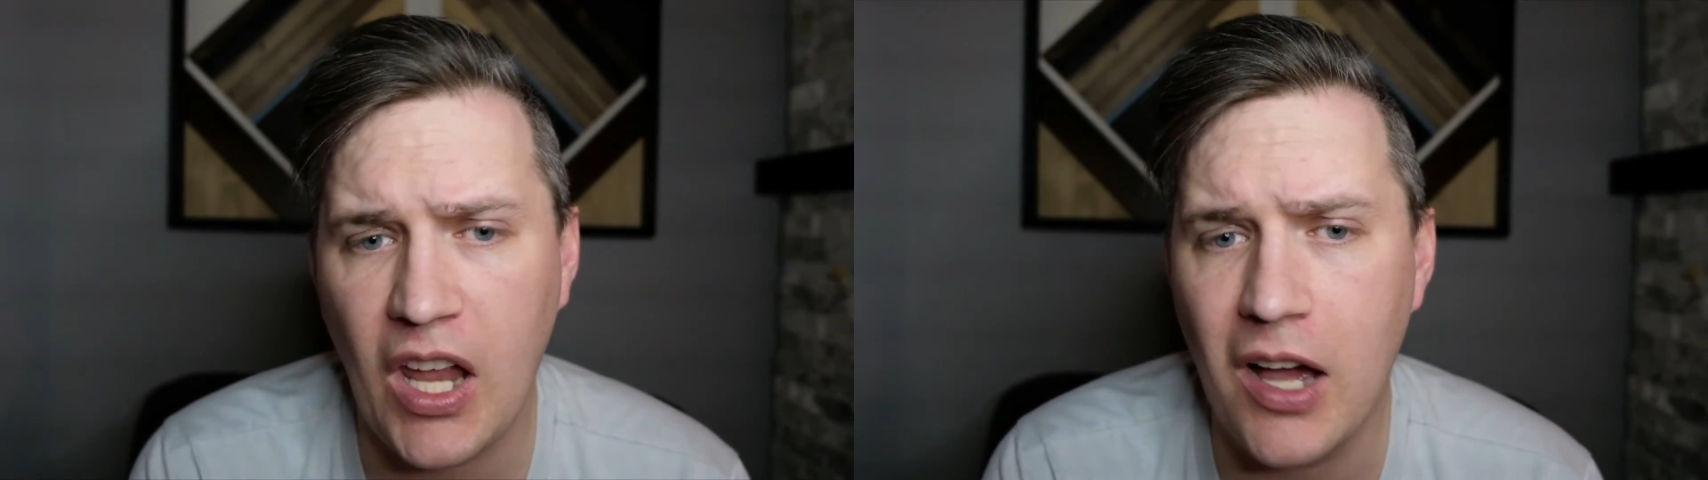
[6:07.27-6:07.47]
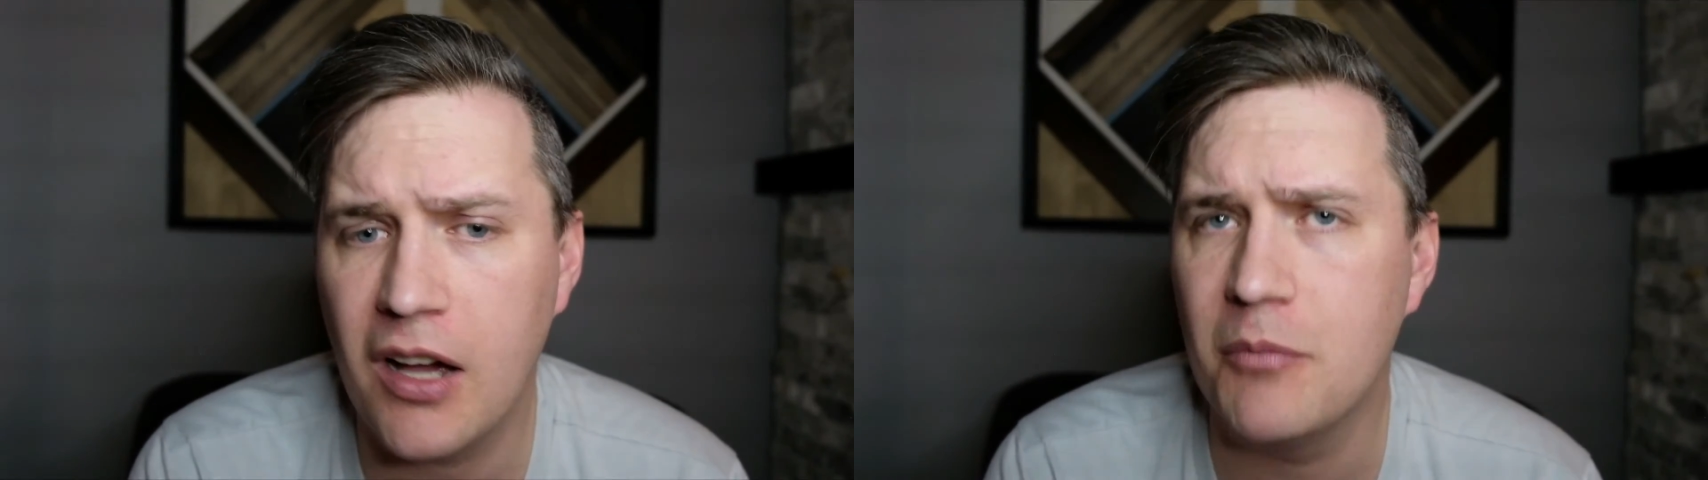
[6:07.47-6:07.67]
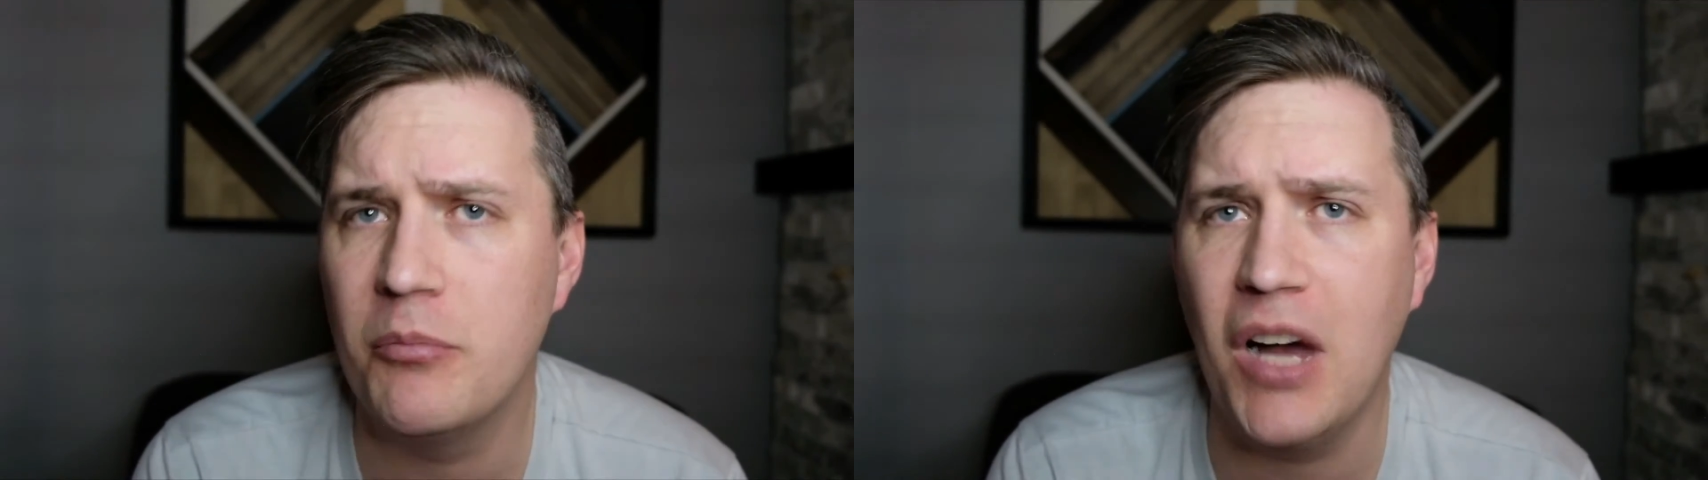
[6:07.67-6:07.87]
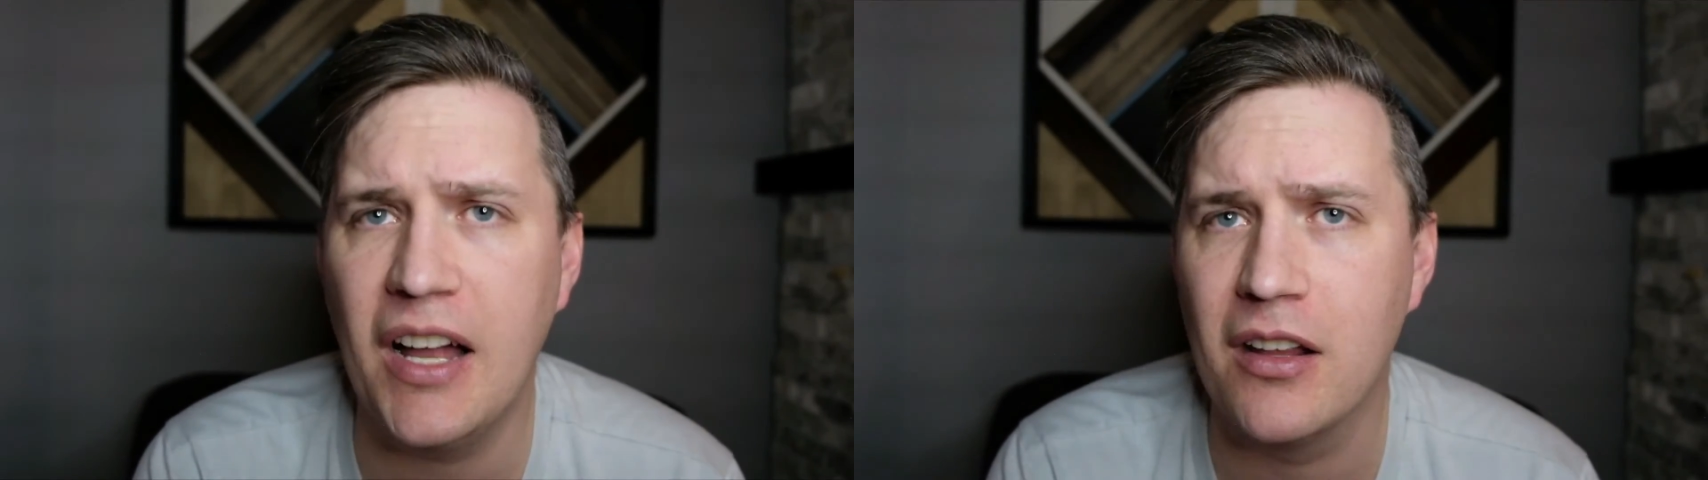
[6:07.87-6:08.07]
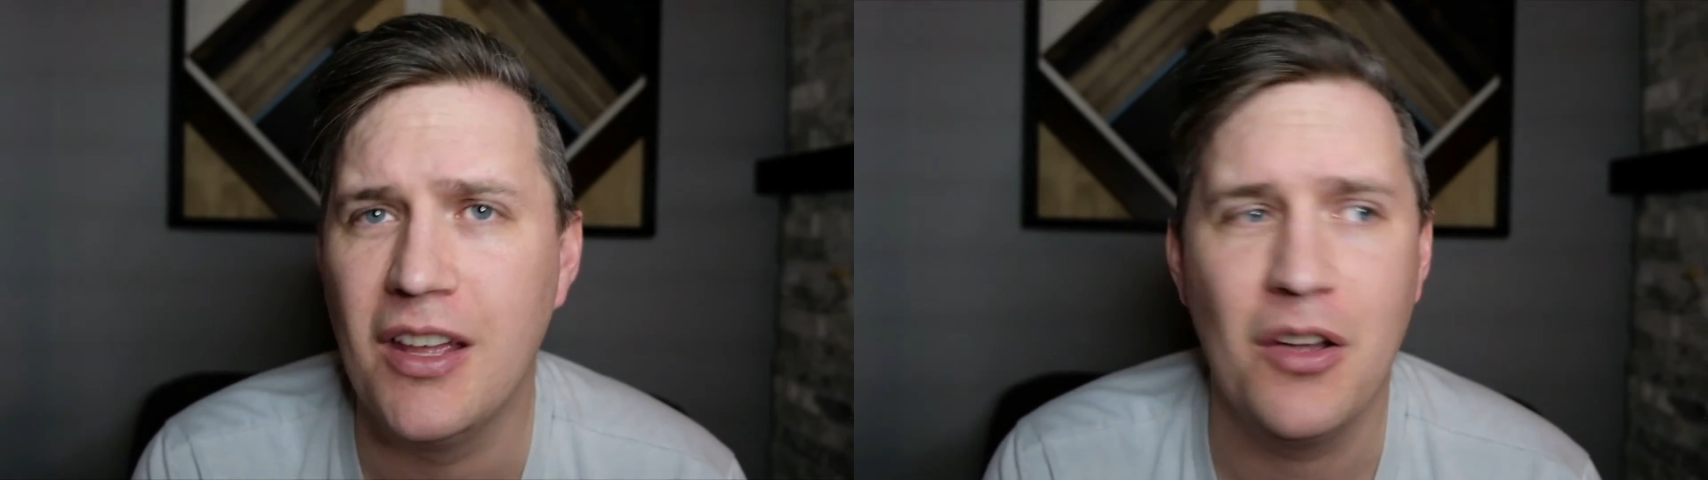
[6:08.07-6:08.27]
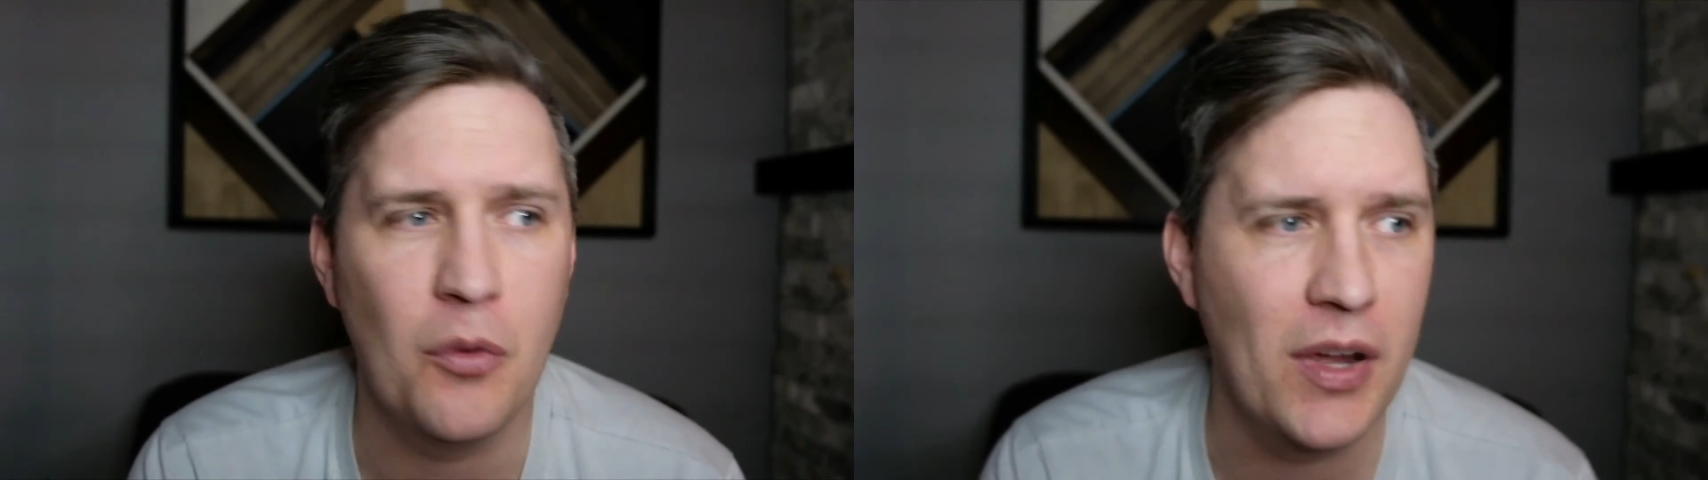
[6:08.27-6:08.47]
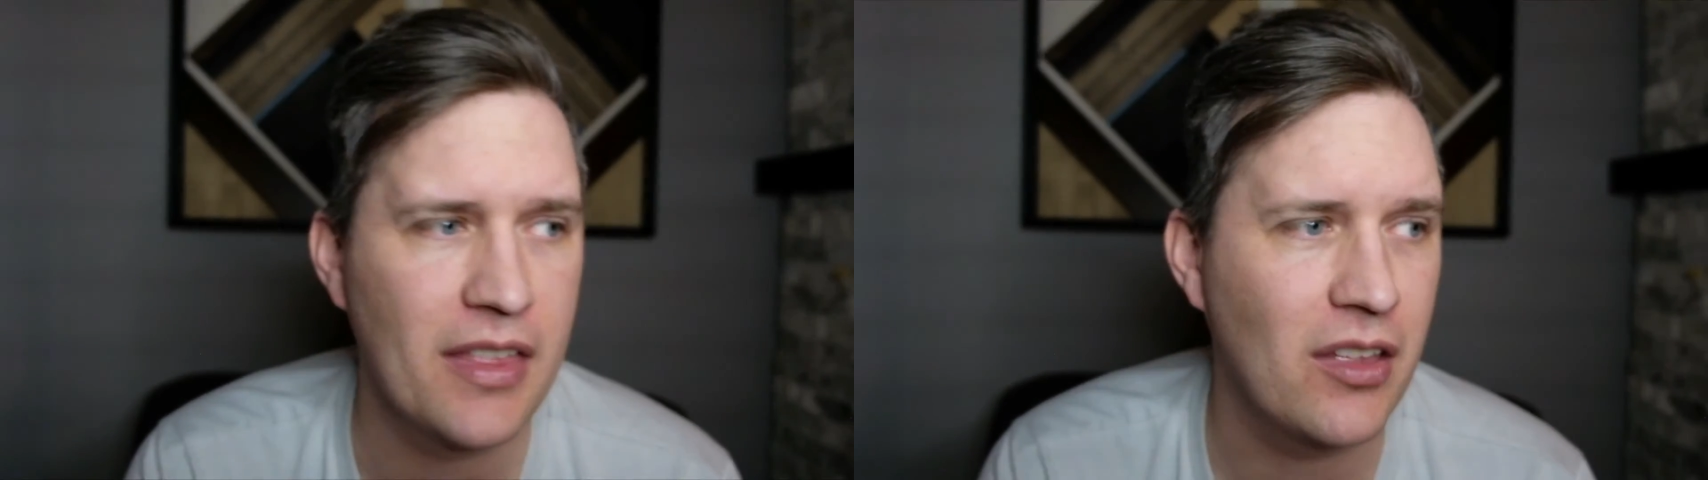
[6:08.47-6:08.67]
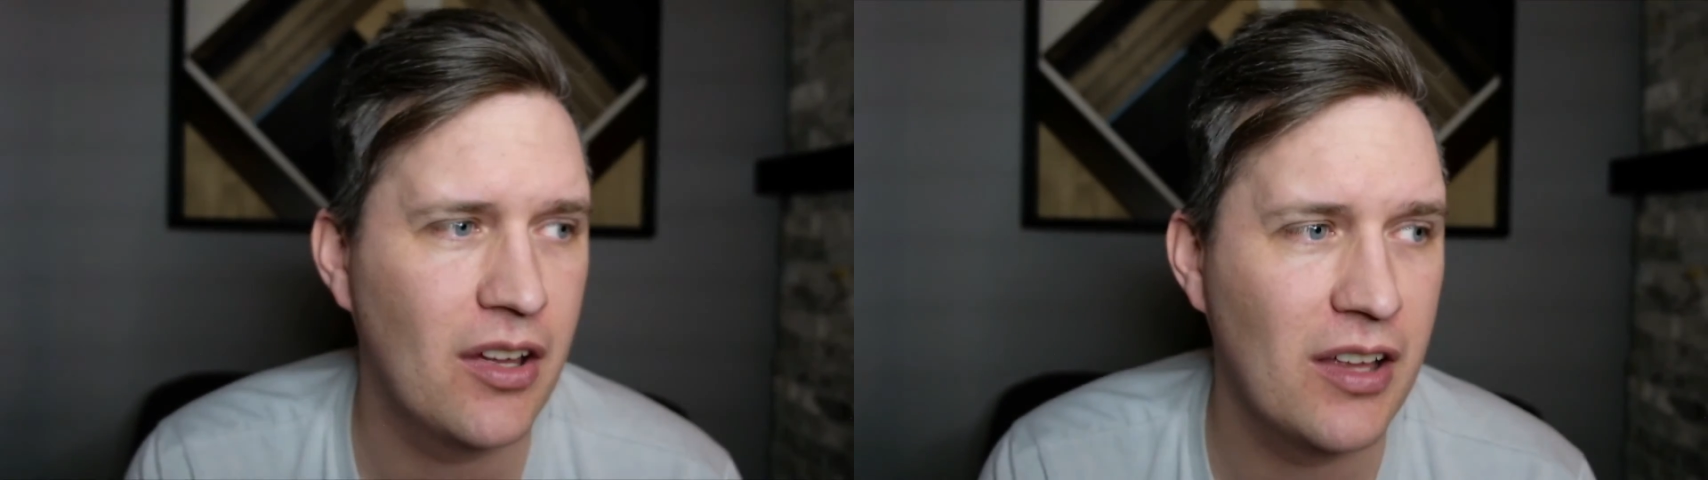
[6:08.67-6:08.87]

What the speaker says: But with